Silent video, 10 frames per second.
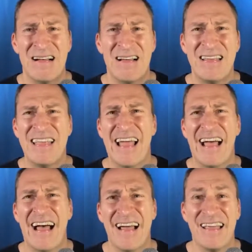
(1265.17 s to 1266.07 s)

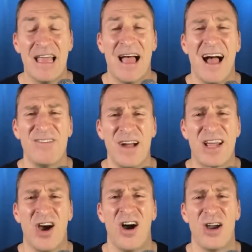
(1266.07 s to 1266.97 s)
Yeah, my
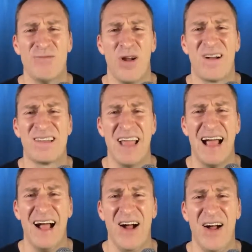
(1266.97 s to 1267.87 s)
car broke
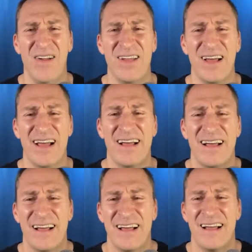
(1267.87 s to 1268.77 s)
down.
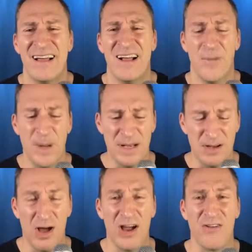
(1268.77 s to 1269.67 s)
My
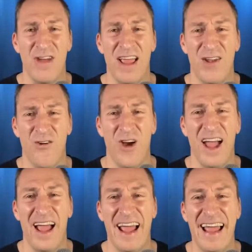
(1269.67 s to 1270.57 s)
dog ran
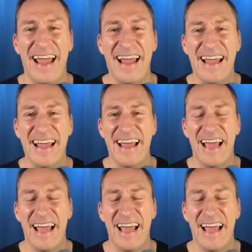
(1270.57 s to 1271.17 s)
away.